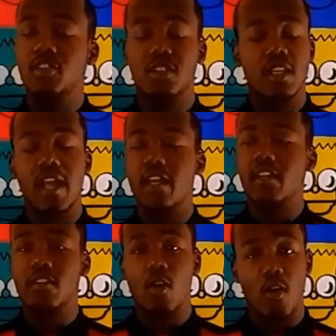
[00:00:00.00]
and just like
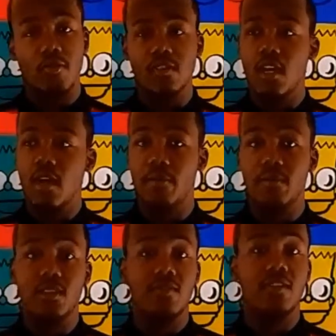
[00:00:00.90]
it off top,
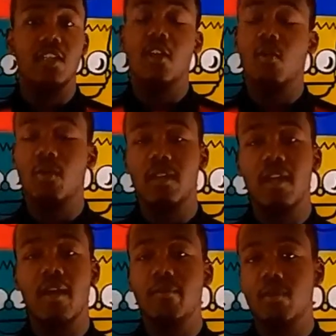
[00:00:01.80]
this video will
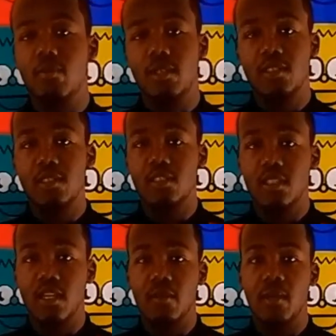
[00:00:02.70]
not be a waste of your
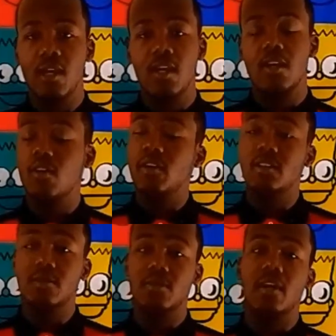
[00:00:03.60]
time. Go
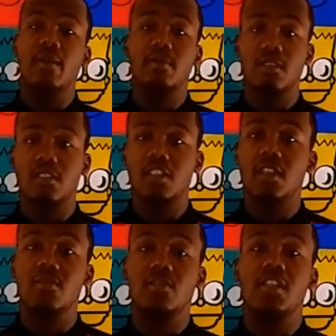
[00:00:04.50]
ahead and subscribe to the
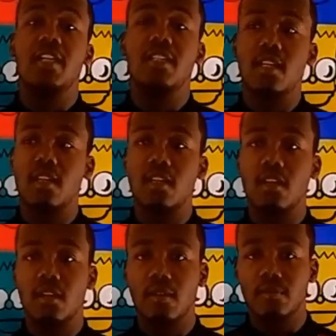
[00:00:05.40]
channel J
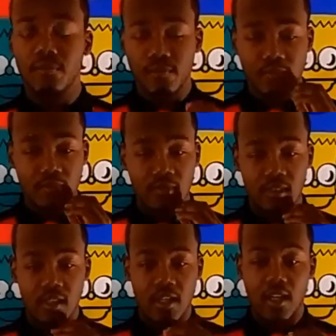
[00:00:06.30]
Diggy,
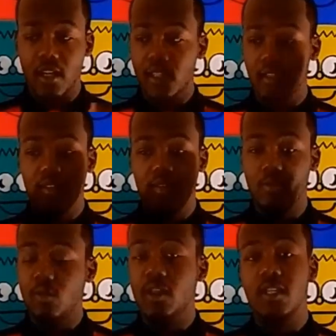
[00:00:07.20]

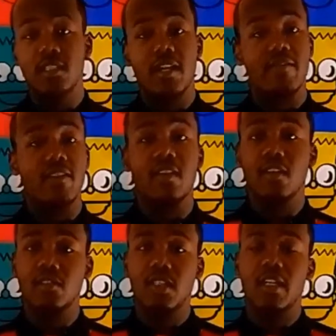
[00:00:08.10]
and we'll get to
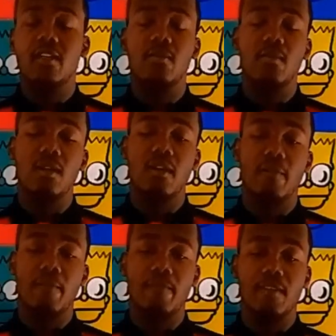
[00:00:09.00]
everything else later. But
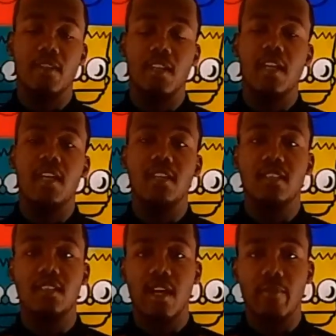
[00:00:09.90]

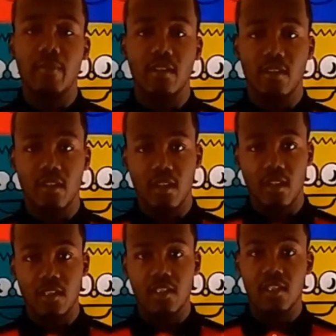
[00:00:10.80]
today's topic
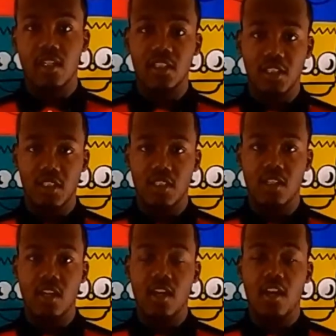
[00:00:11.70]
of
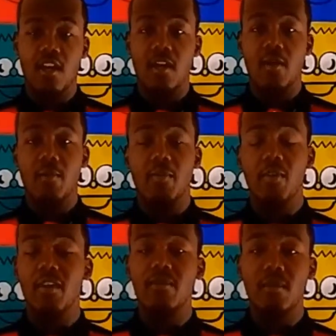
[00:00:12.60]
discussion
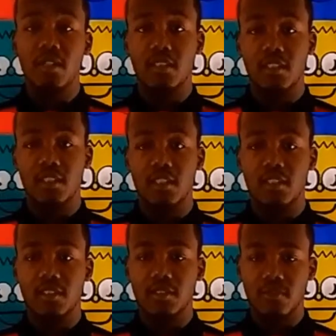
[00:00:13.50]
pretty much
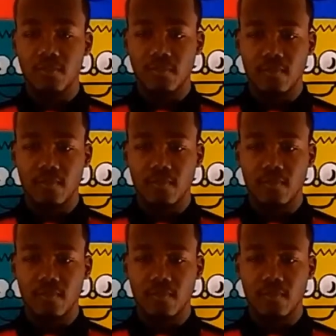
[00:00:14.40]
is